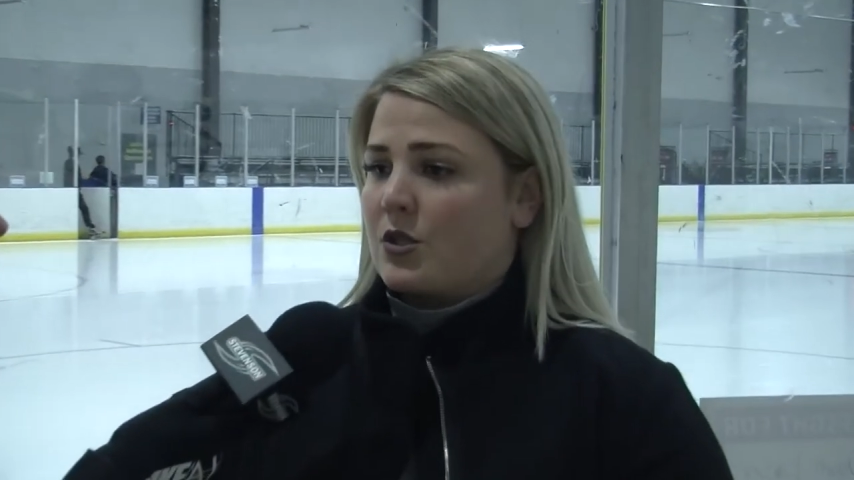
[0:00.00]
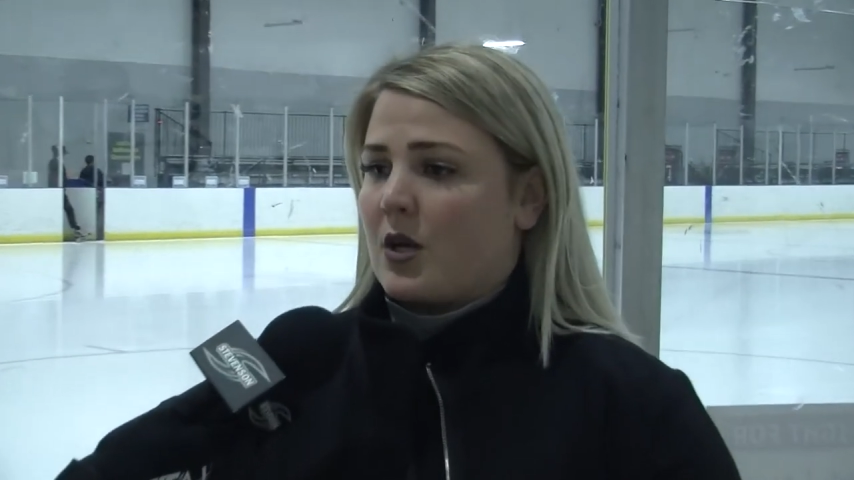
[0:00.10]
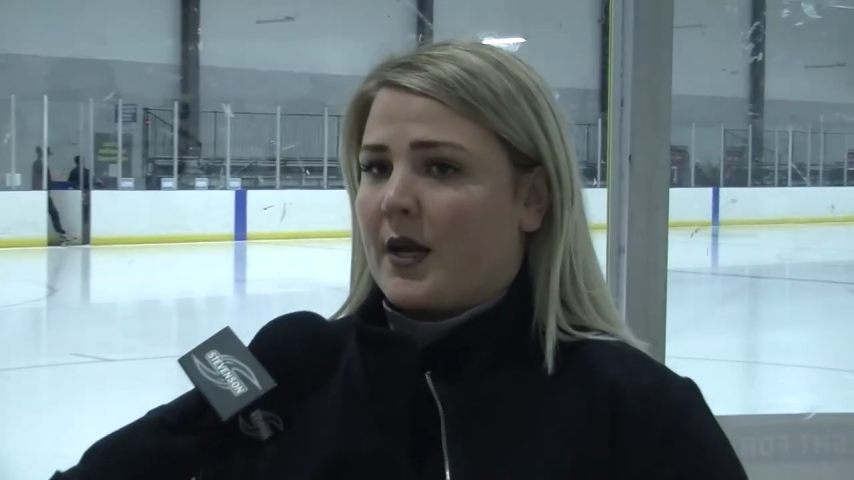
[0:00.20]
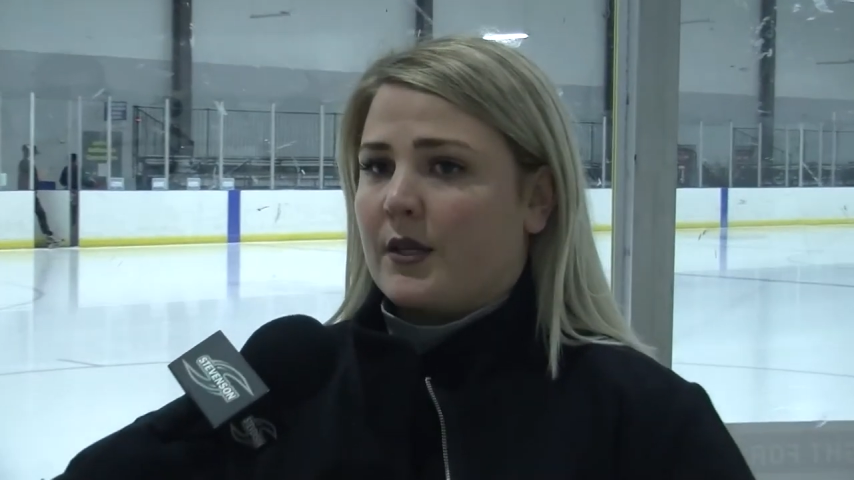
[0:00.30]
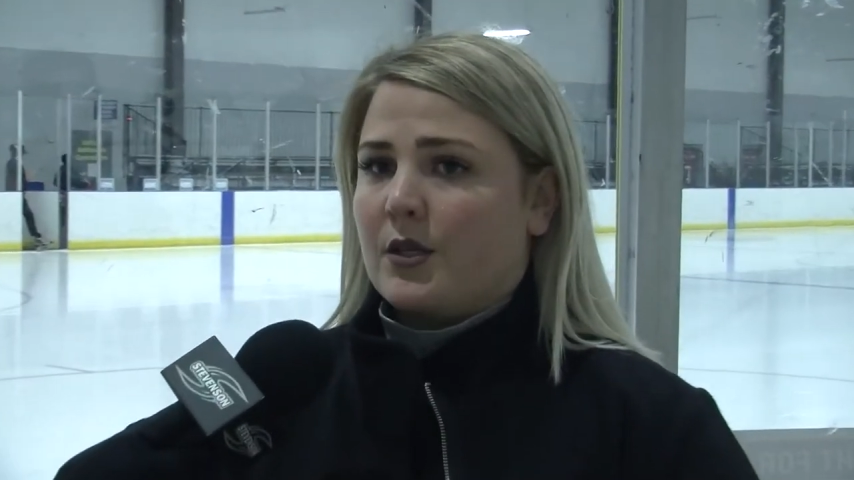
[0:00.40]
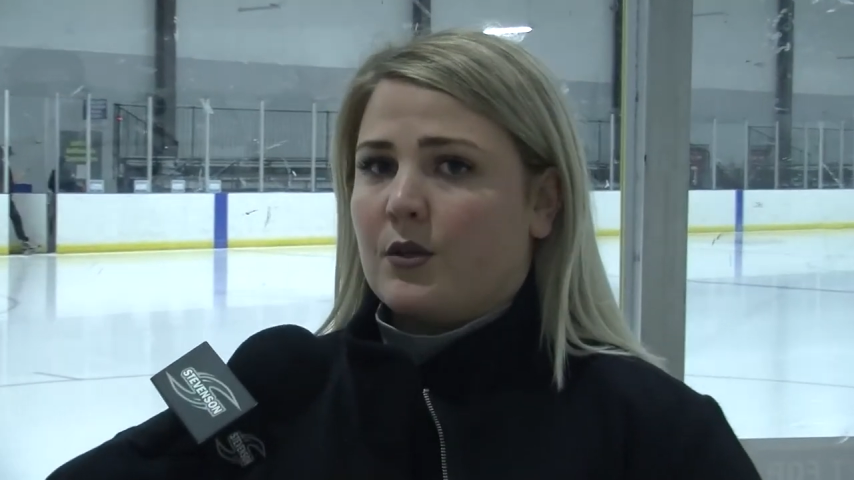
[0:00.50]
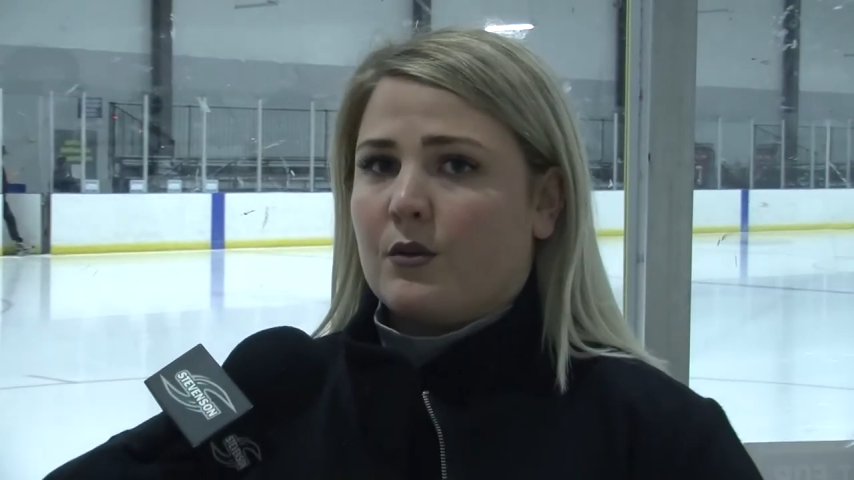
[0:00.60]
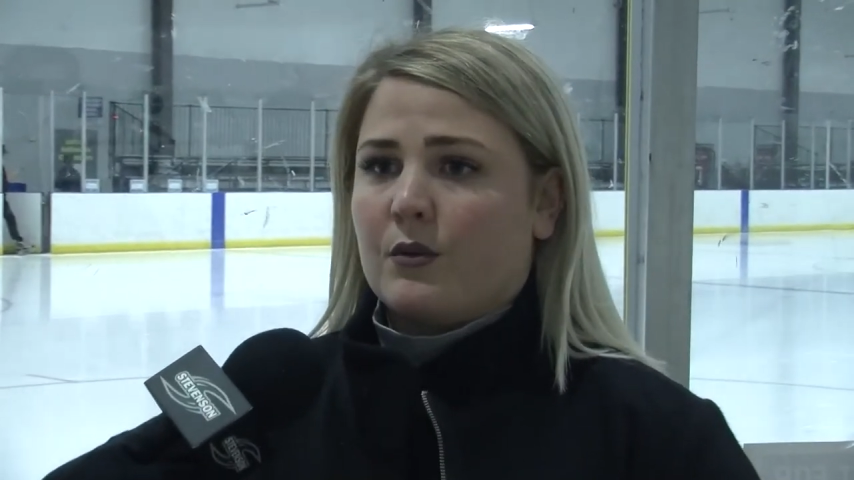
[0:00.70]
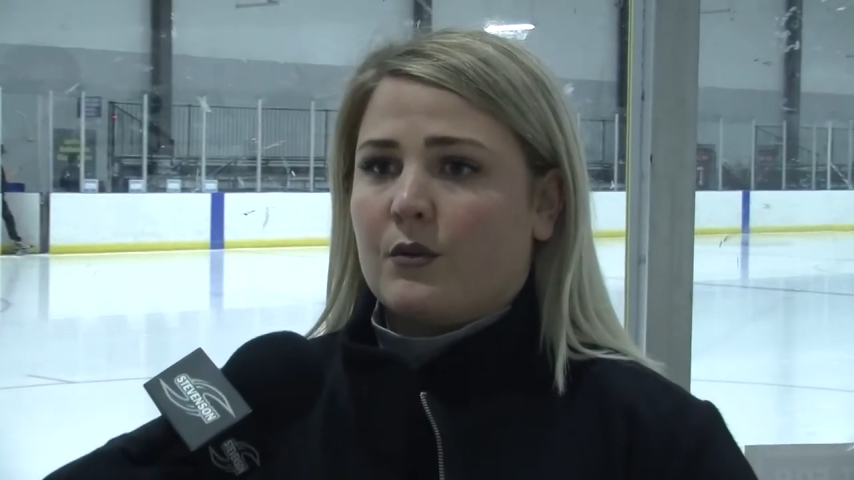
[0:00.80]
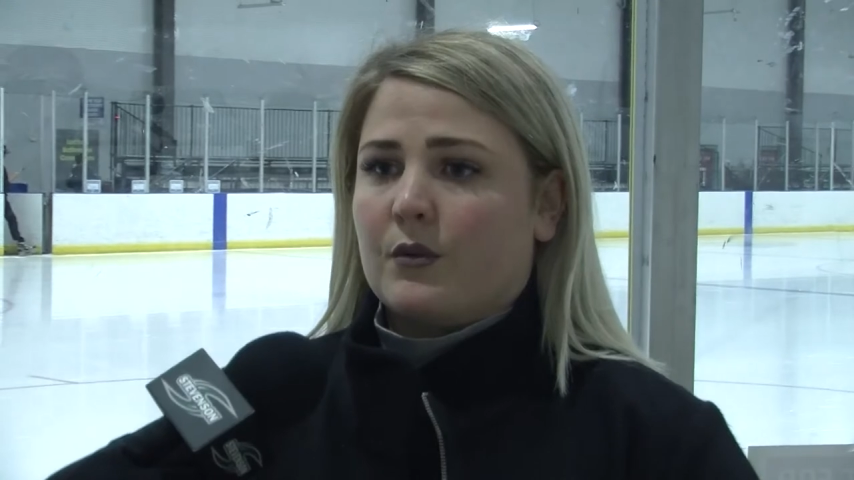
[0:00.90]
trying to
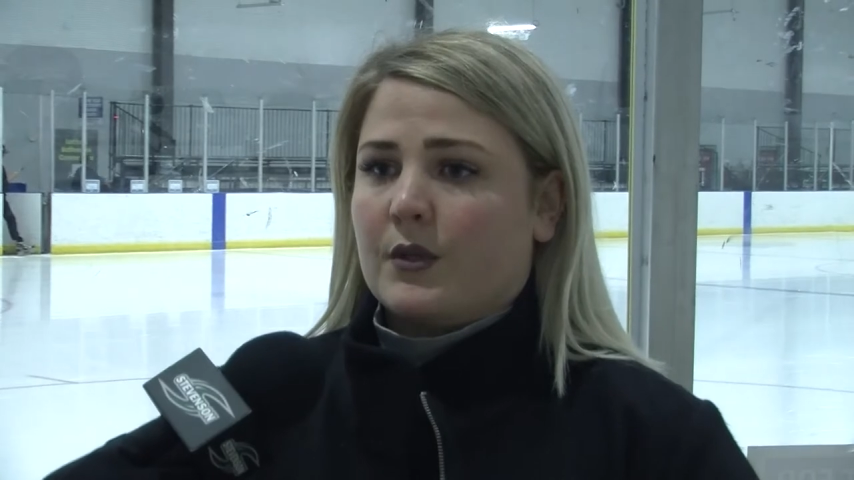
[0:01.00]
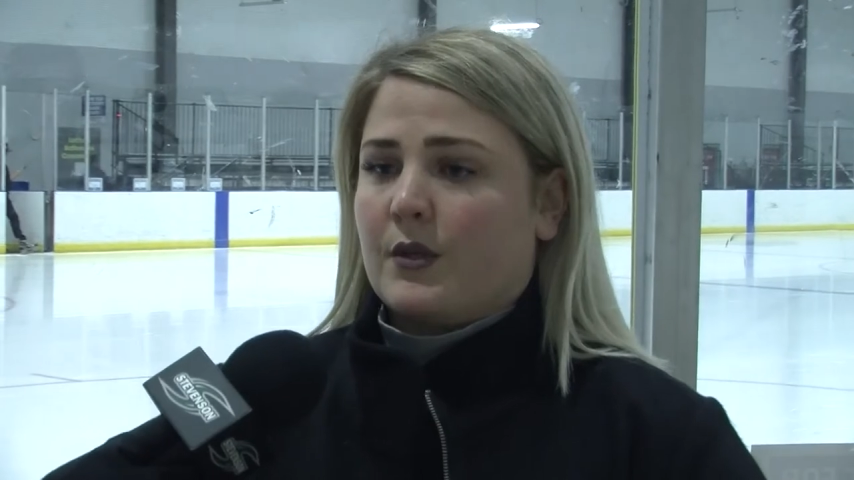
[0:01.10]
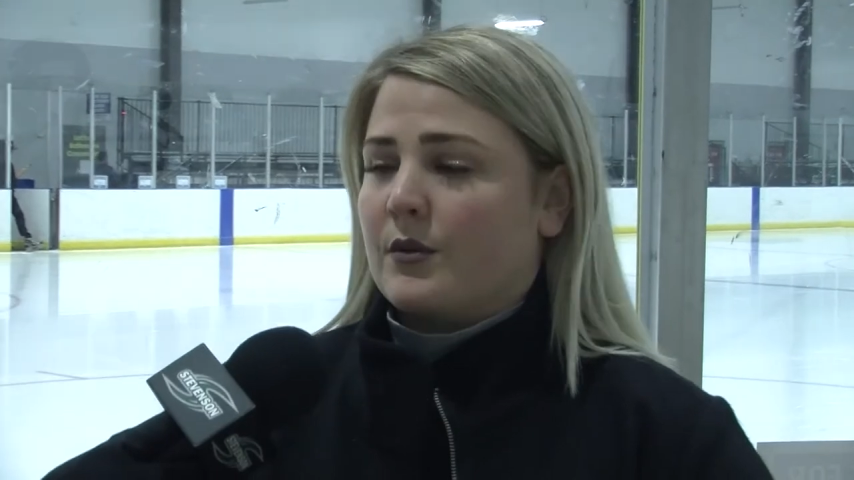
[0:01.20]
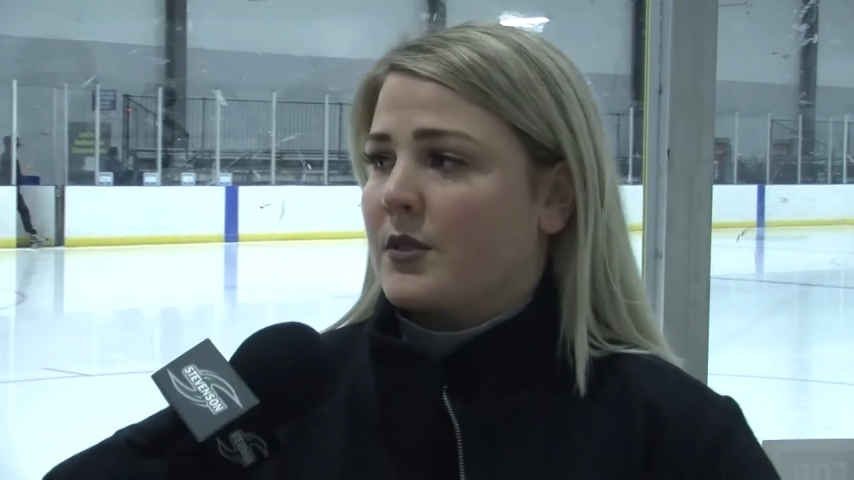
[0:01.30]
do, you know,